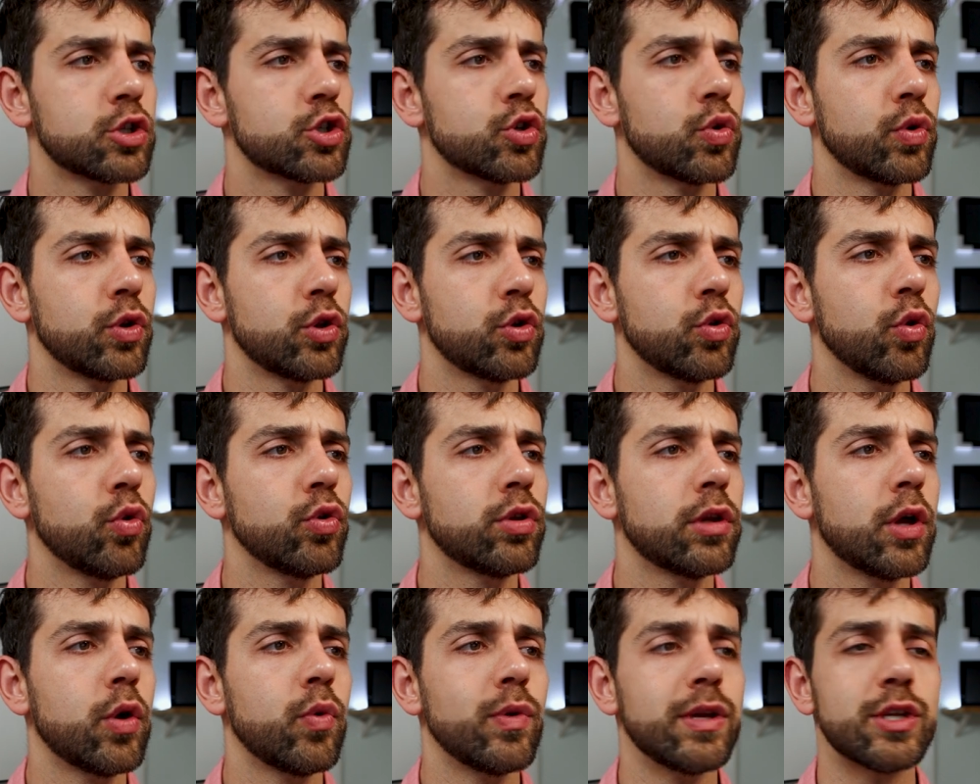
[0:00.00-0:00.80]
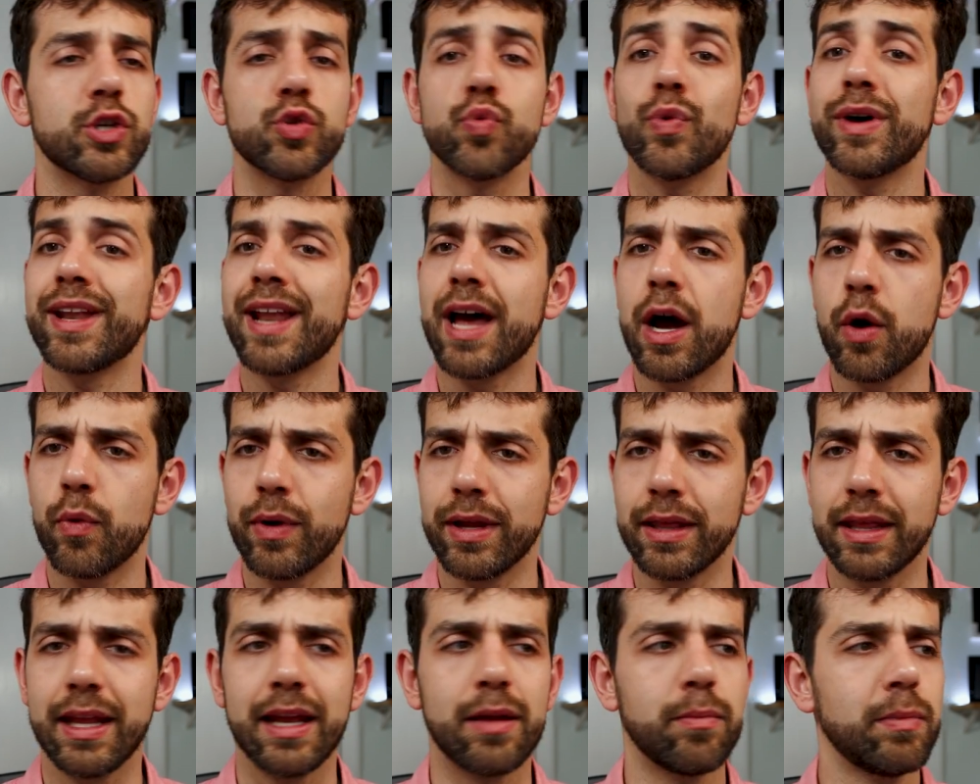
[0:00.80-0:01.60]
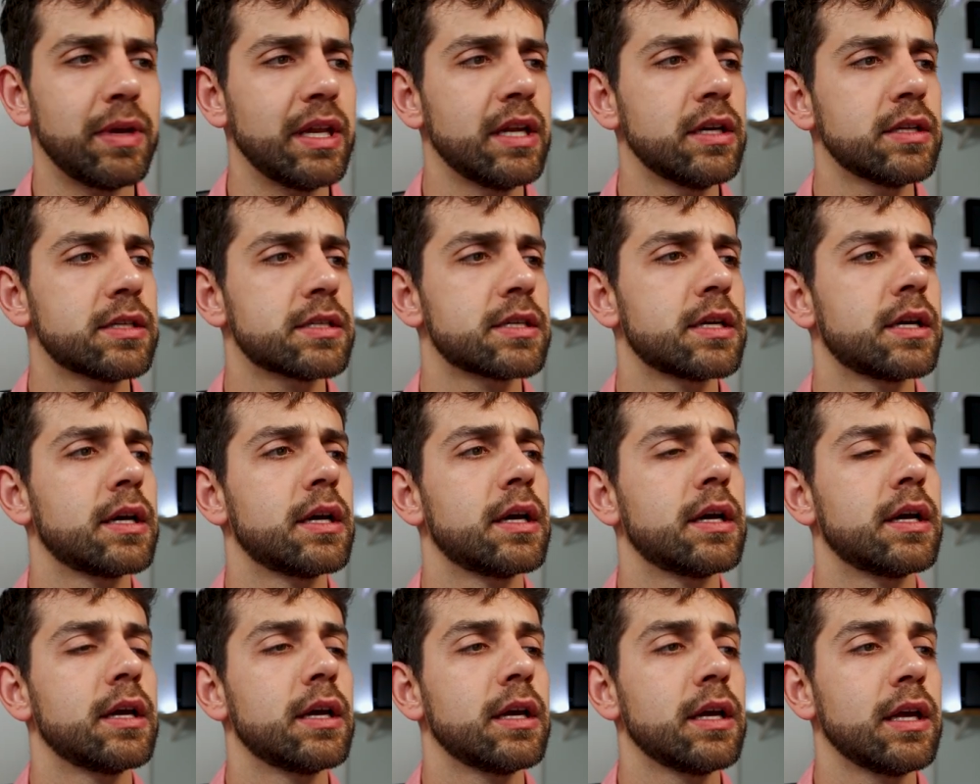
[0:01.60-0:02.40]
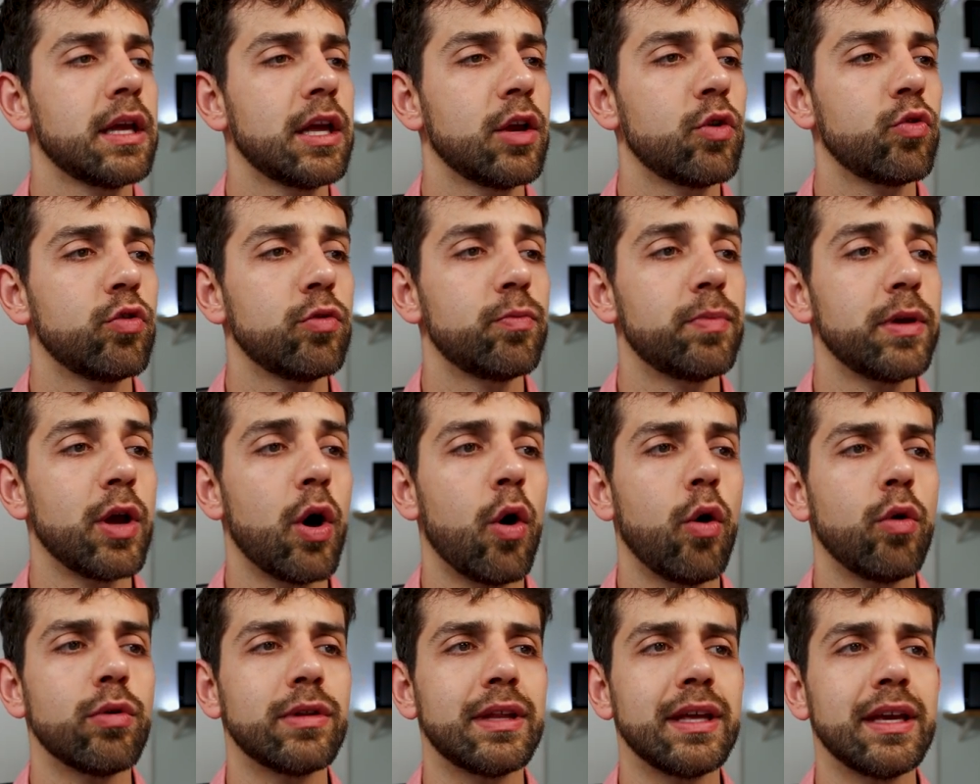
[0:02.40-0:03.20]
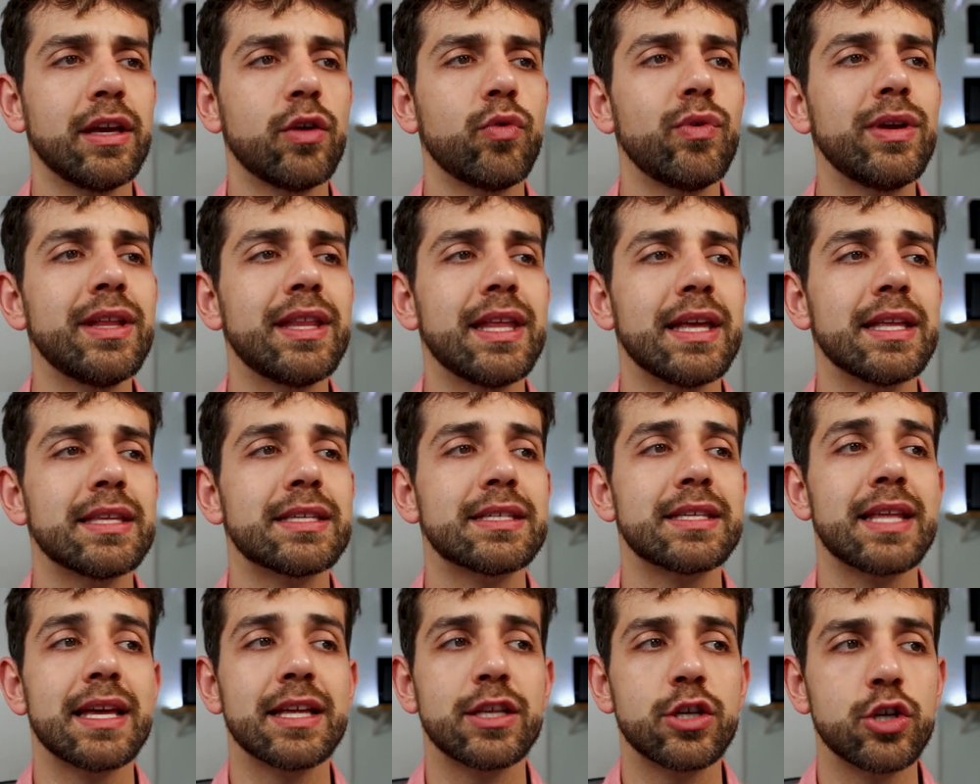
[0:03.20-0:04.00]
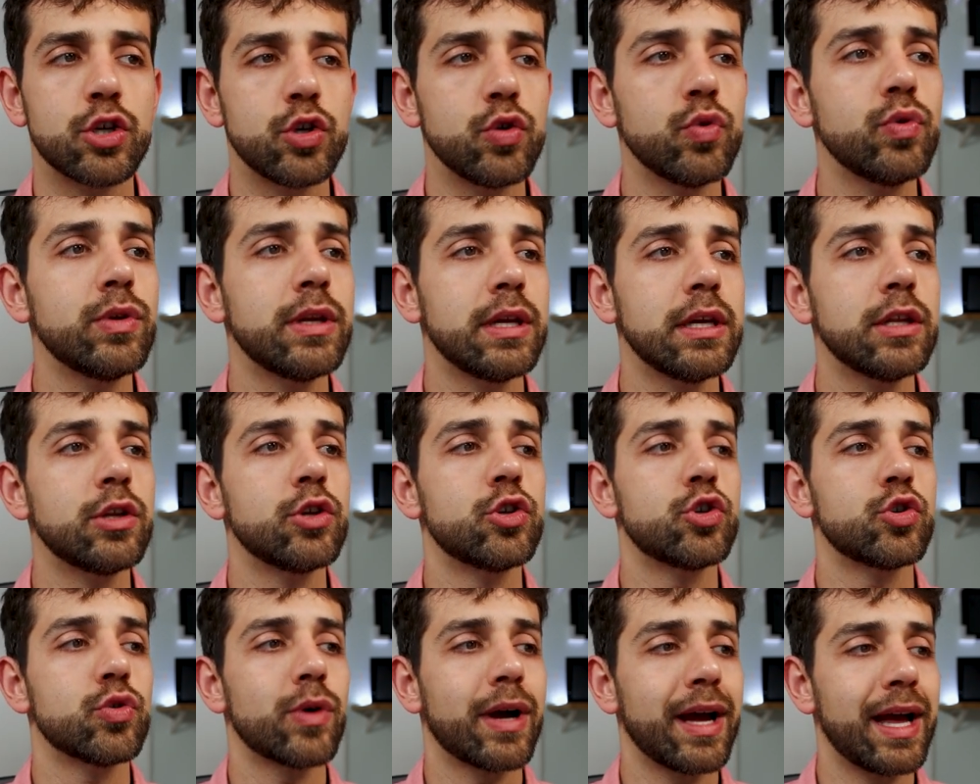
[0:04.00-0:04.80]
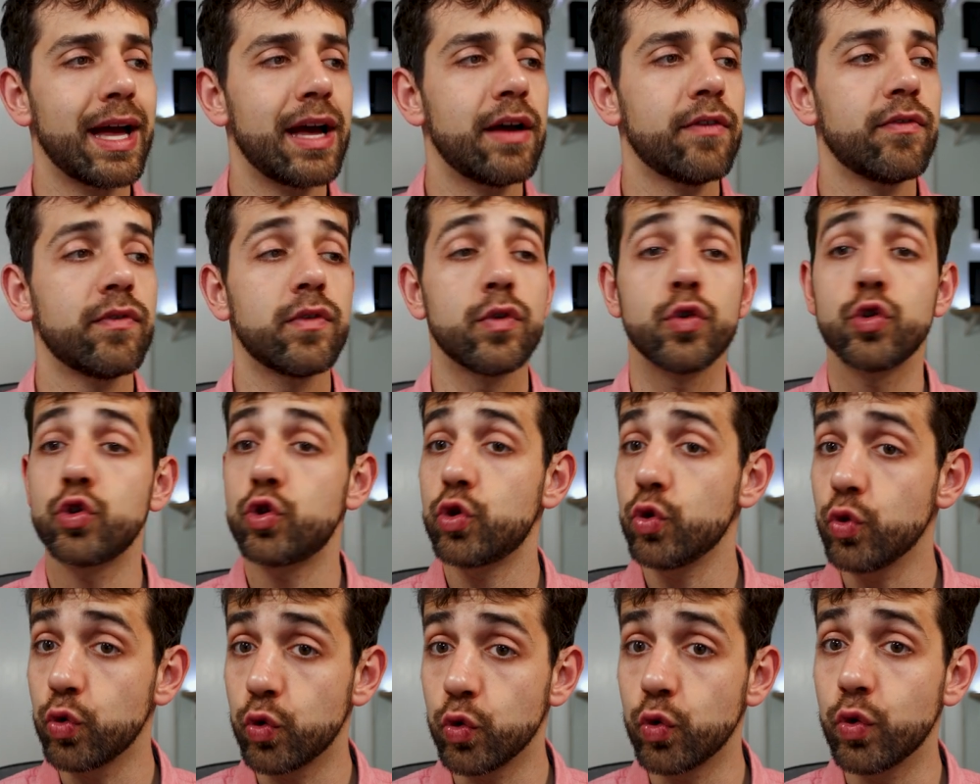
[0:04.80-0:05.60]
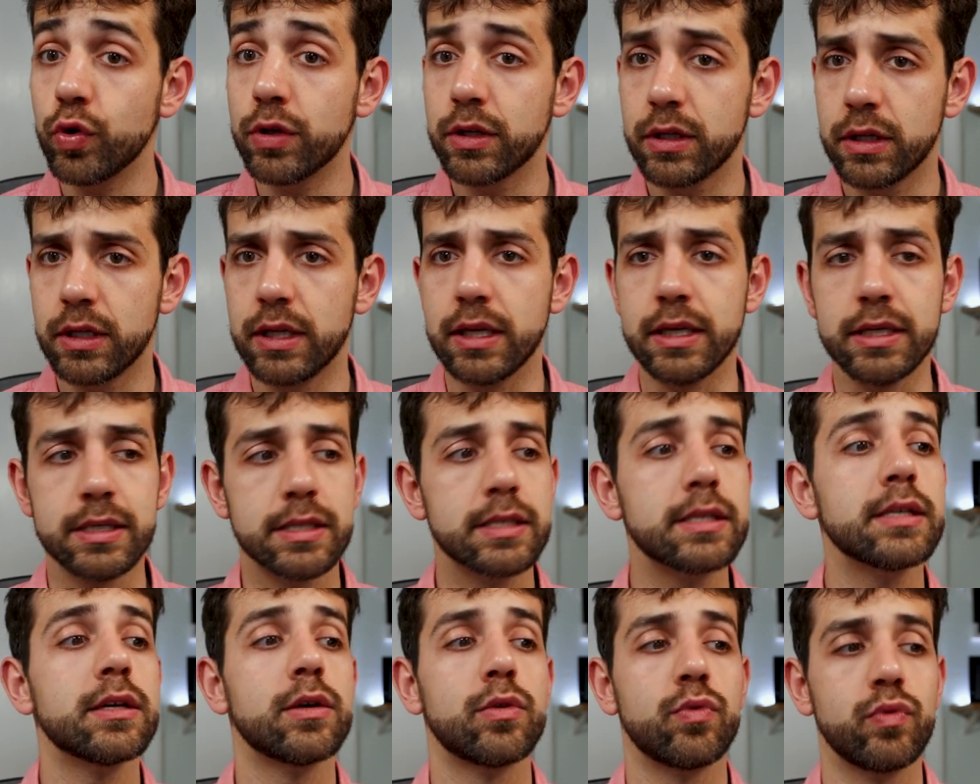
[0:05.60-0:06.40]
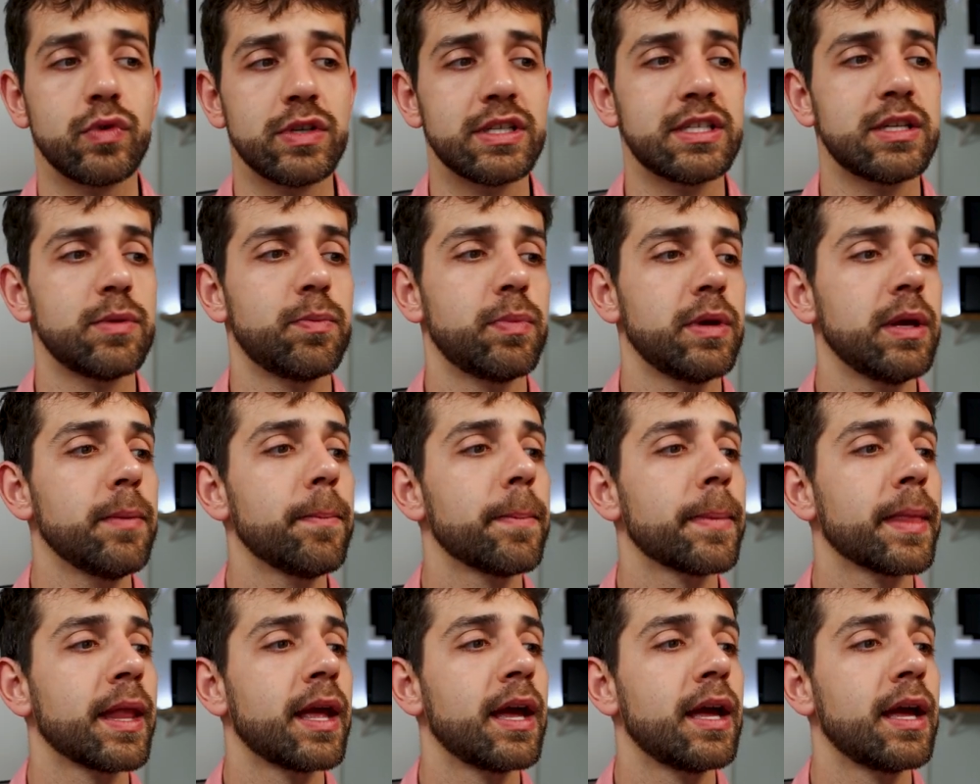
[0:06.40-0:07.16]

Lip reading: So in total it's 1 hour and 10 minutes. Here will be all the ingredients that you need to have to do this recipe.